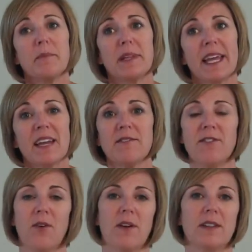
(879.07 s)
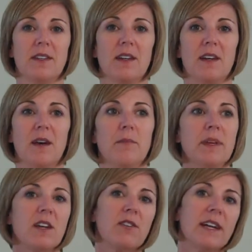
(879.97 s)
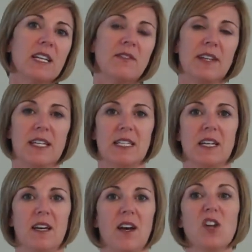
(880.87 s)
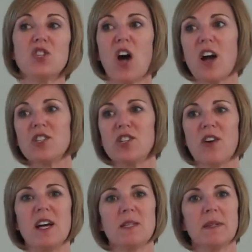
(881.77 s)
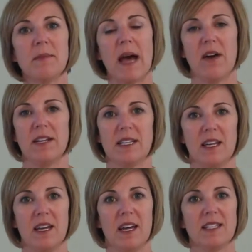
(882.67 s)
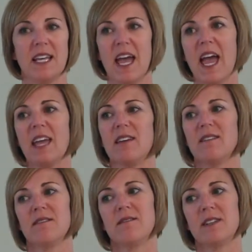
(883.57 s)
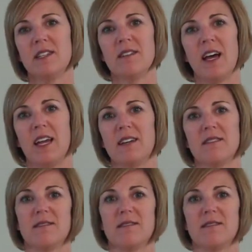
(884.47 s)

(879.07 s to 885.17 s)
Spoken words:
Plan for it. Be creative in it. Talk to your husband about it. Say, hey, what do you like?